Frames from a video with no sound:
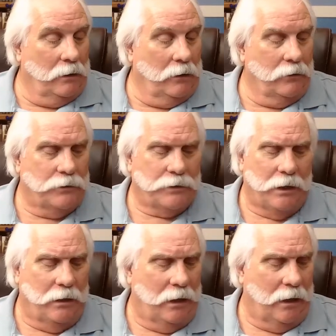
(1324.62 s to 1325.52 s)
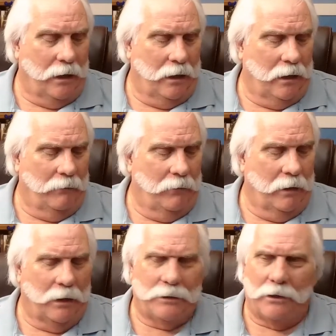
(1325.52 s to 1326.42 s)
Who said that?
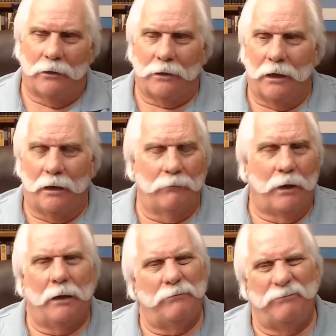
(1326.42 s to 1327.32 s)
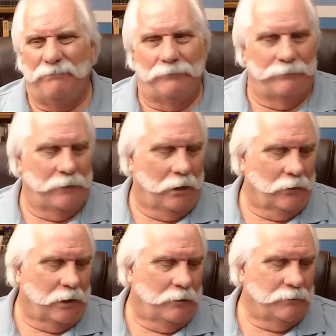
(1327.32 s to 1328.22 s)
I should look that up. I'll
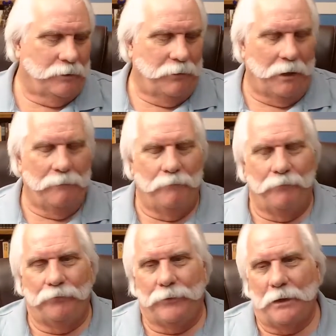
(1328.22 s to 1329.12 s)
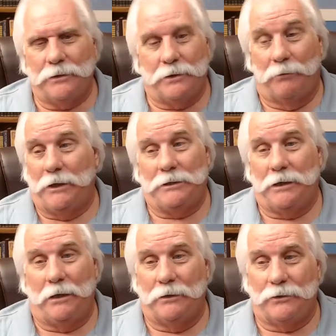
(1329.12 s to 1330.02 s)
look it up someday. Somebody
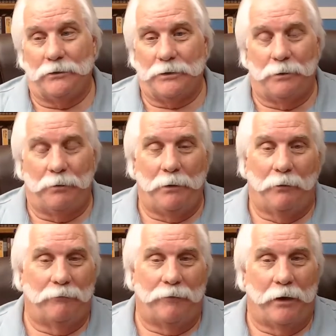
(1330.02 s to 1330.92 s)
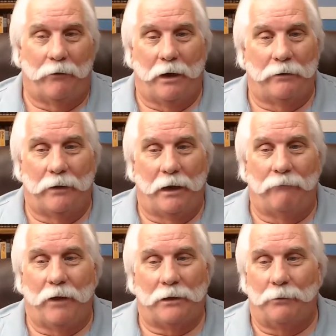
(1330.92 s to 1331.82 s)
said as soon as the people figure out
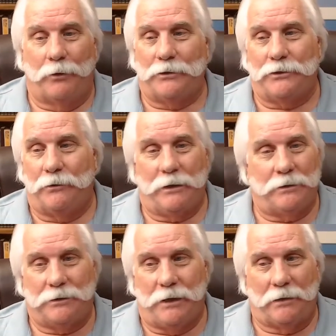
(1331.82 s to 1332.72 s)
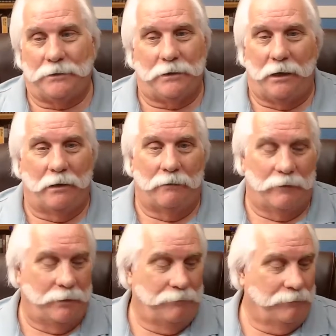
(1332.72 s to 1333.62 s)
they've got the purse strings, that's the end
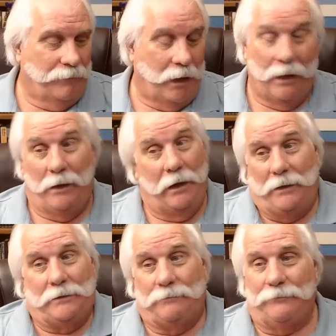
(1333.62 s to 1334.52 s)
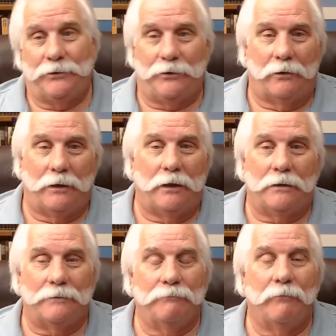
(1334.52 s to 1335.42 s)
of it. And it certainly is.